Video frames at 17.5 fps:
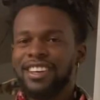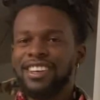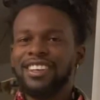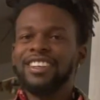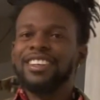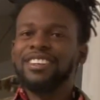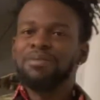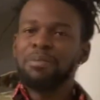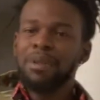
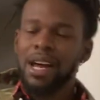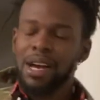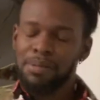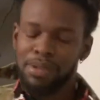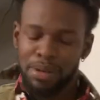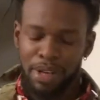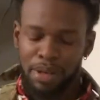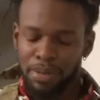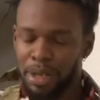and blah, blah,
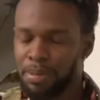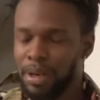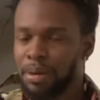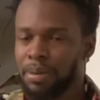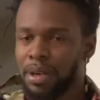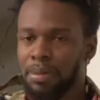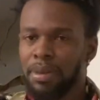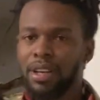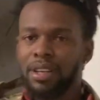blah, blah, blah,
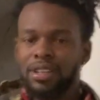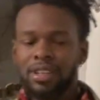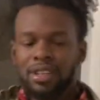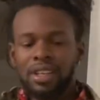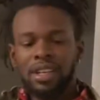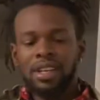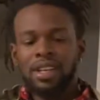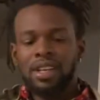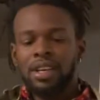blah, blah.
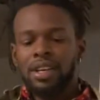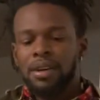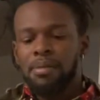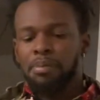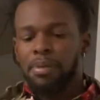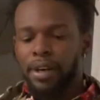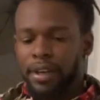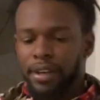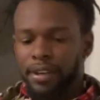
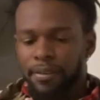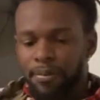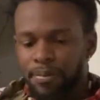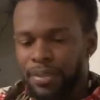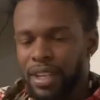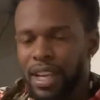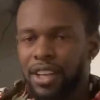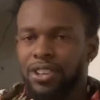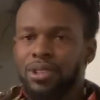But
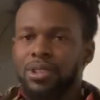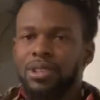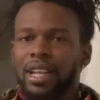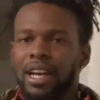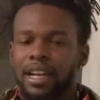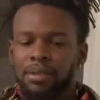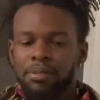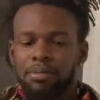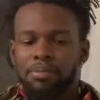I do
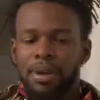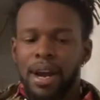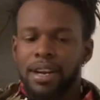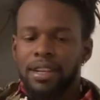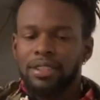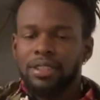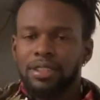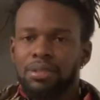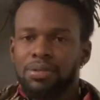like
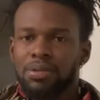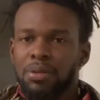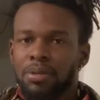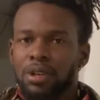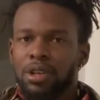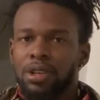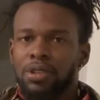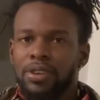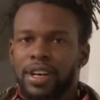practicing from
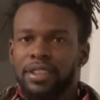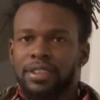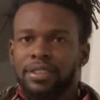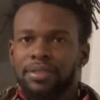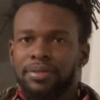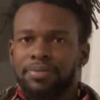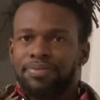low ready.